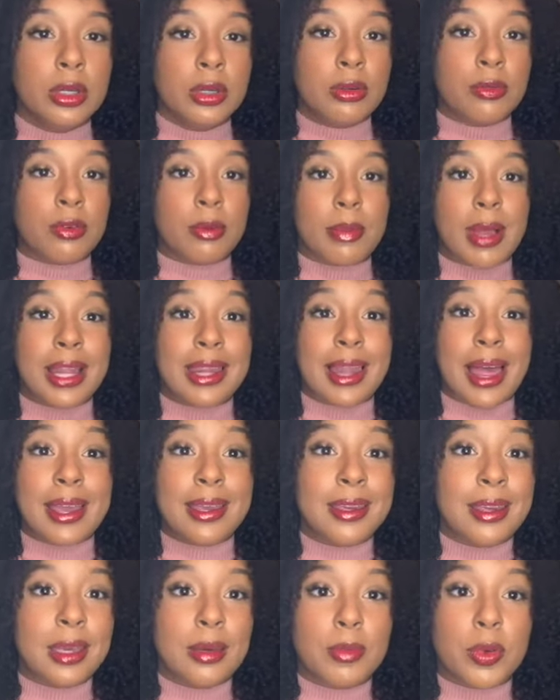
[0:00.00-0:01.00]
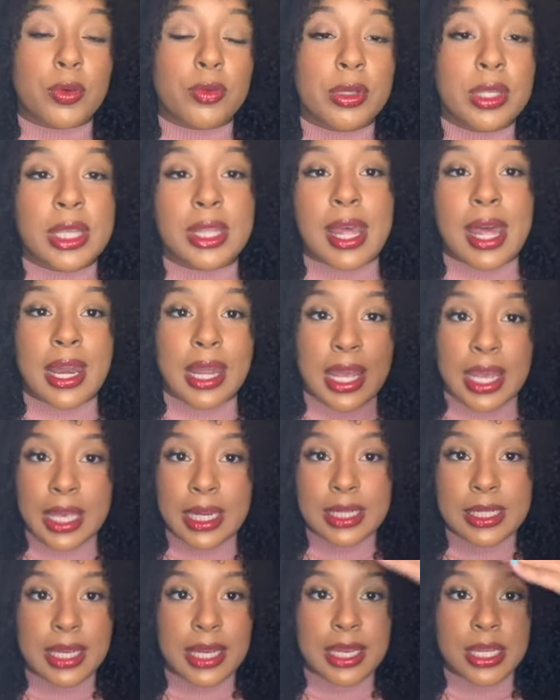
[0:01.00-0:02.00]
for my liking, but really that
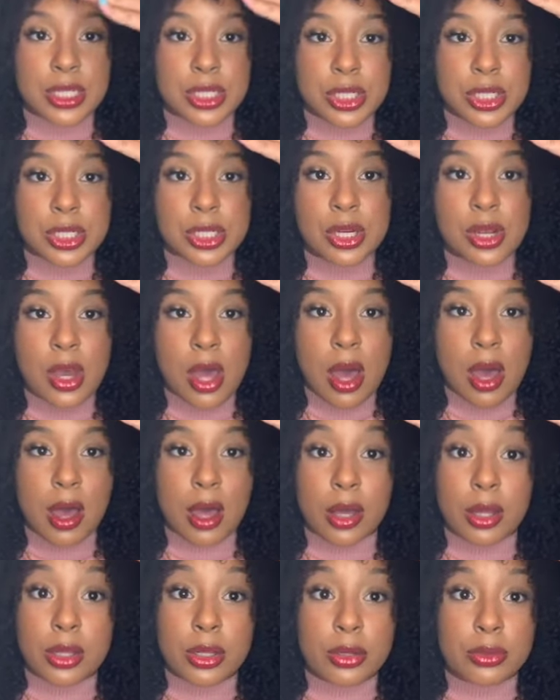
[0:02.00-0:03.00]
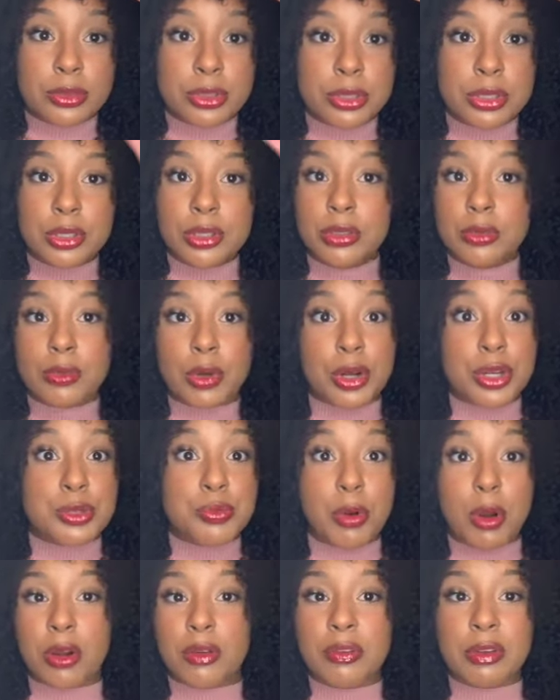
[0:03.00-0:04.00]
8-inch closure works
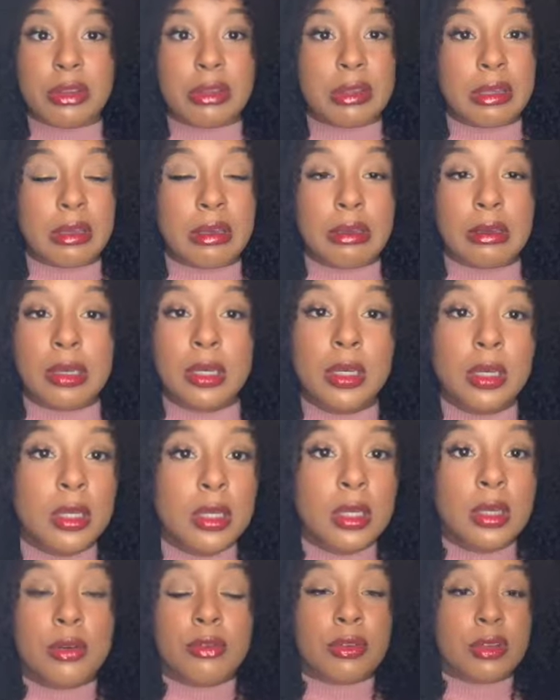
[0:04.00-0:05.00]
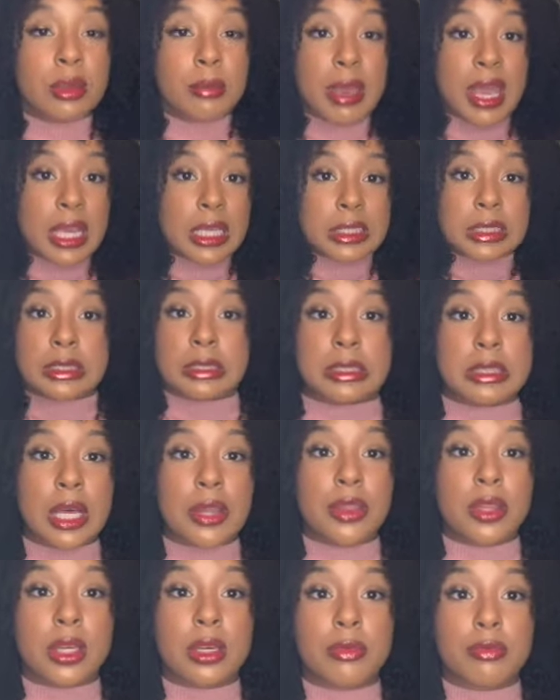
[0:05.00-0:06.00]
perfectly for the bangs, and there's
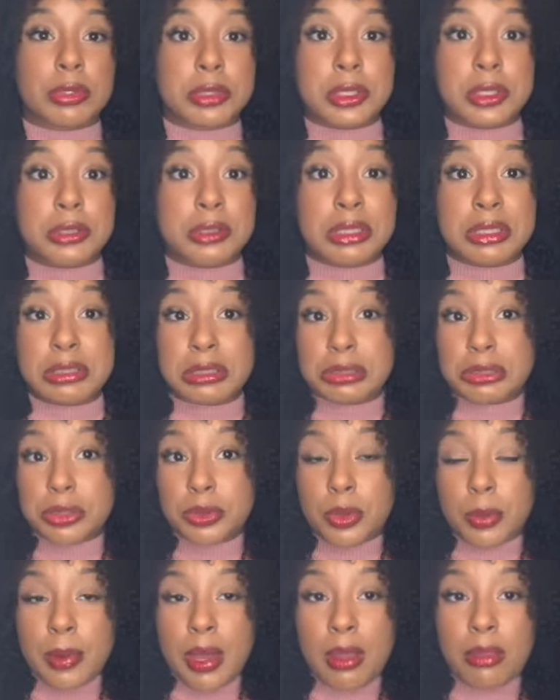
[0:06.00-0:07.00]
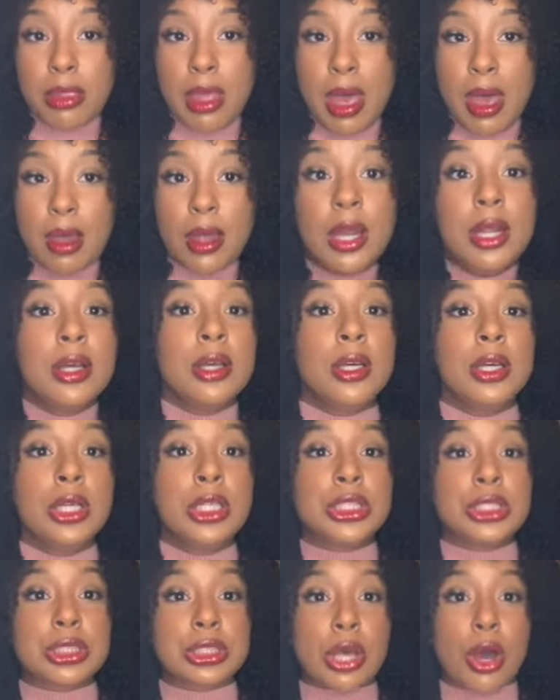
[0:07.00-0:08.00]
nothing really you need to do about that.
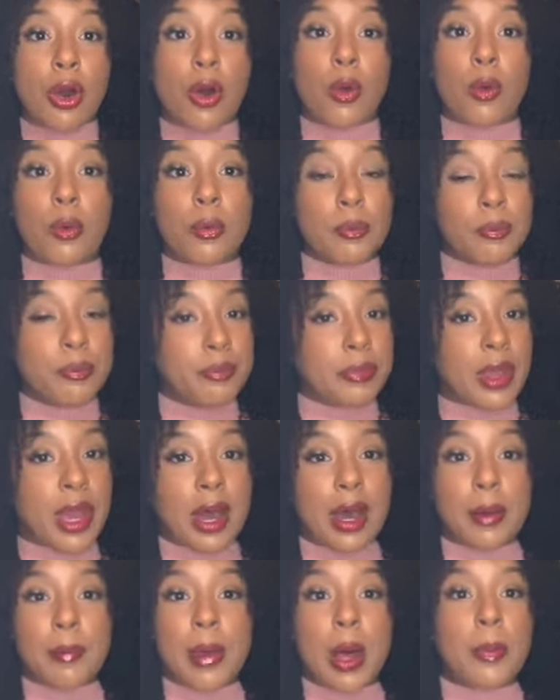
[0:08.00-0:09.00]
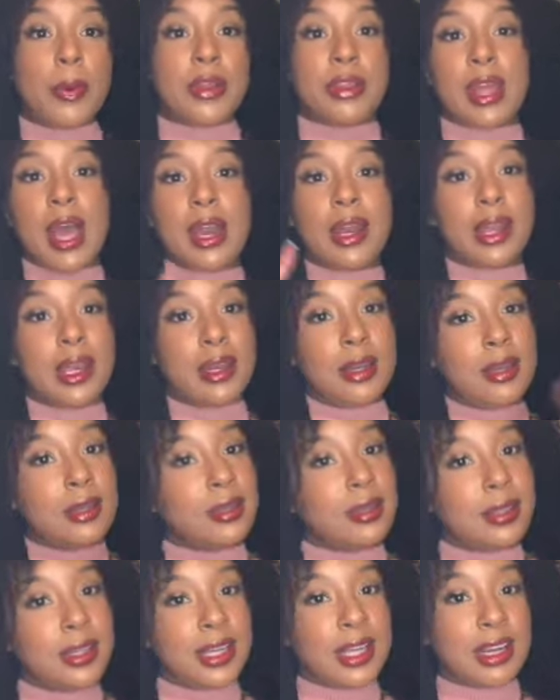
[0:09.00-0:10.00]
So I'll put that in
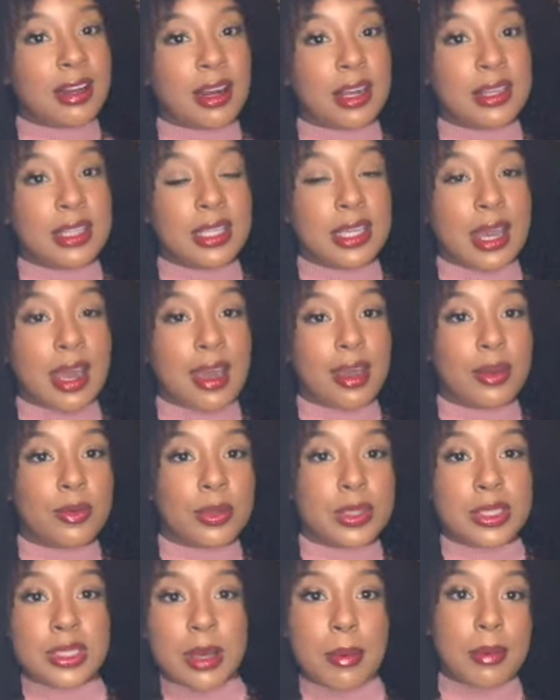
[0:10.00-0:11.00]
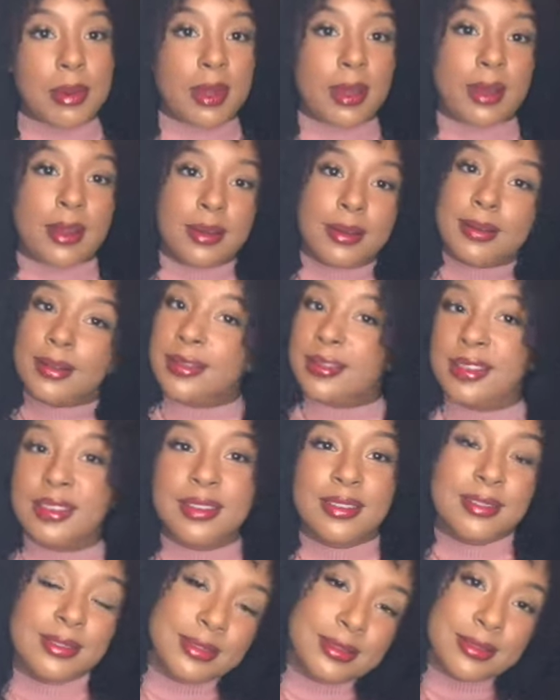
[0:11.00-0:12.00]
here at the end once I'm done
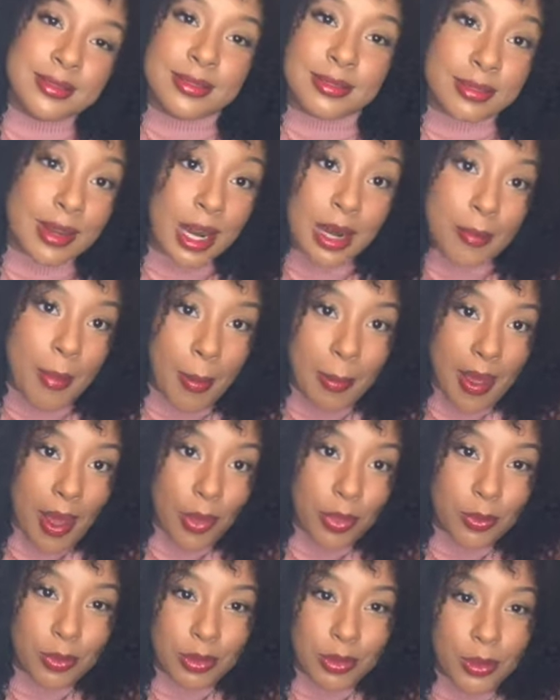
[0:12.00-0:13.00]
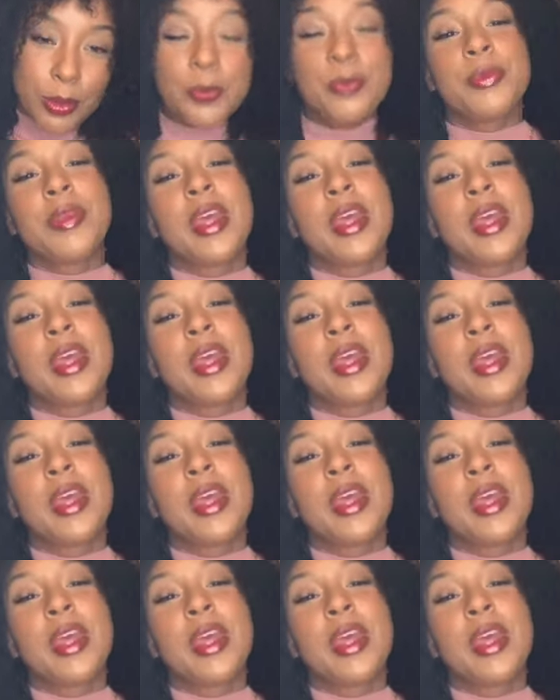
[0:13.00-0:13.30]
running my mouth with you.